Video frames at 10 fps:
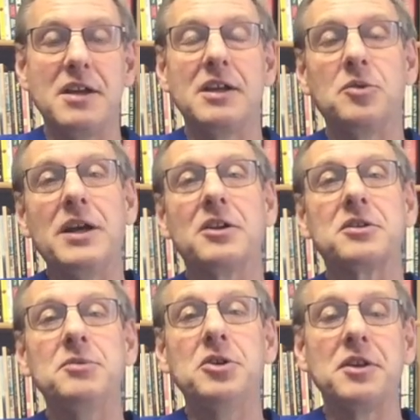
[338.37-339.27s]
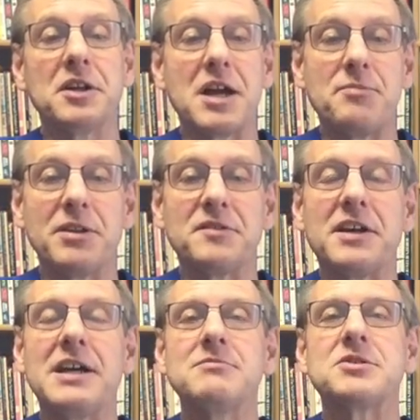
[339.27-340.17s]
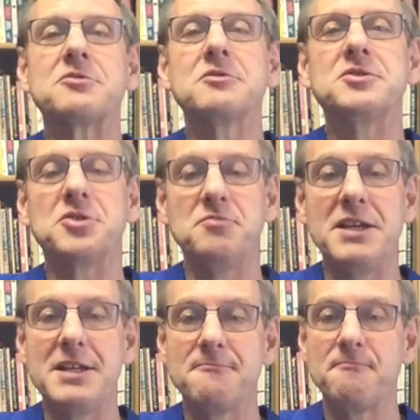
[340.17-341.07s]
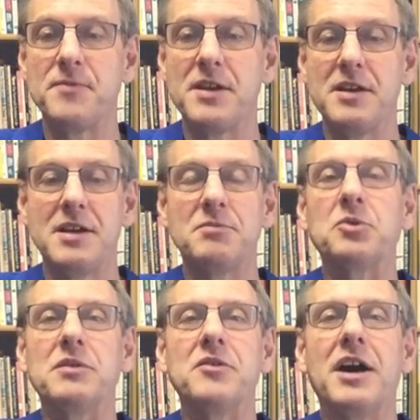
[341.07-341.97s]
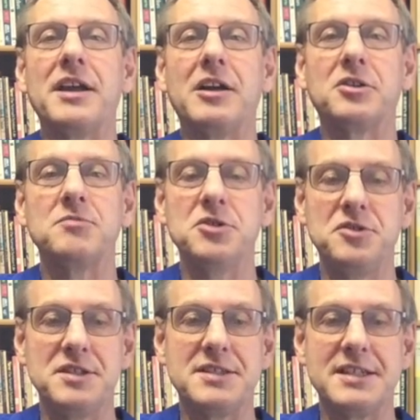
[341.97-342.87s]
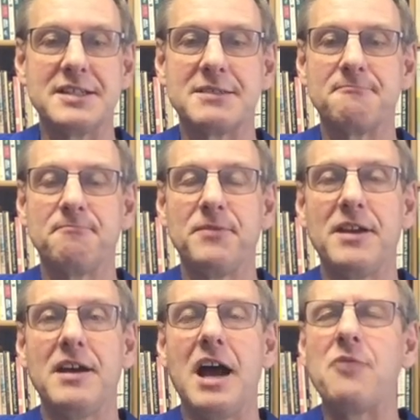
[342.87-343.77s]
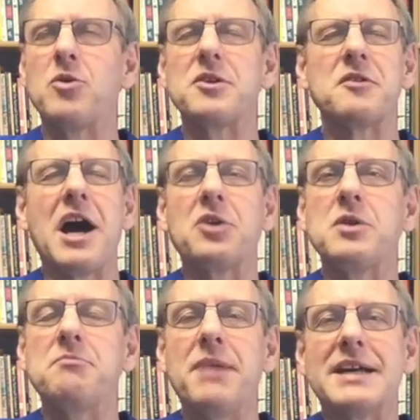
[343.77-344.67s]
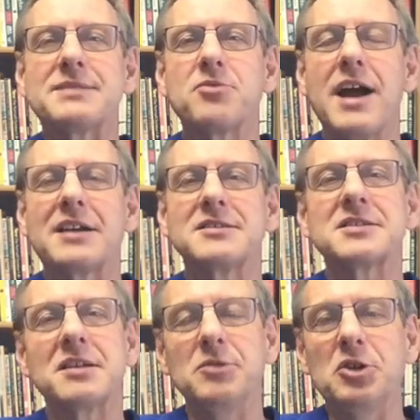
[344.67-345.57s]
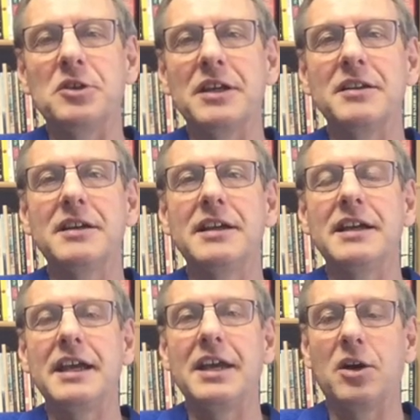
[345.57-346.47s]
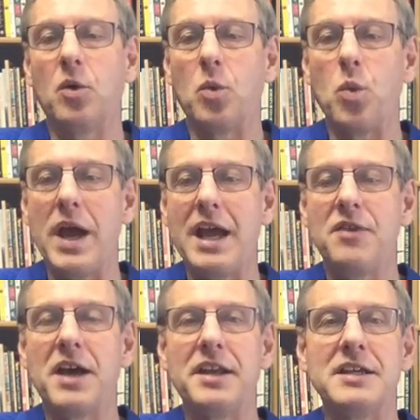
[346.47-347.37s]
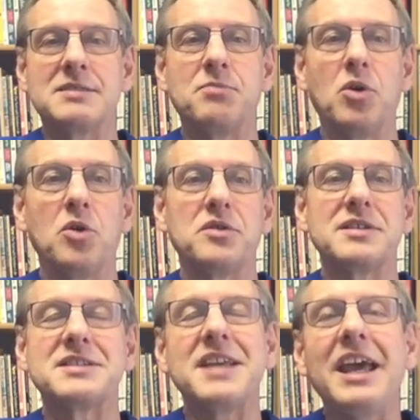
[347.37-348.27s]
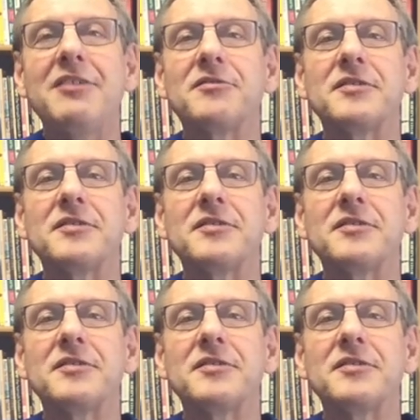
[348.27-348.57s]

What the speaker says: we held communion a couple of times through a Zoom meeting, but we've not held communion since. I've wondered, how do we best practice communion in a way that is both safe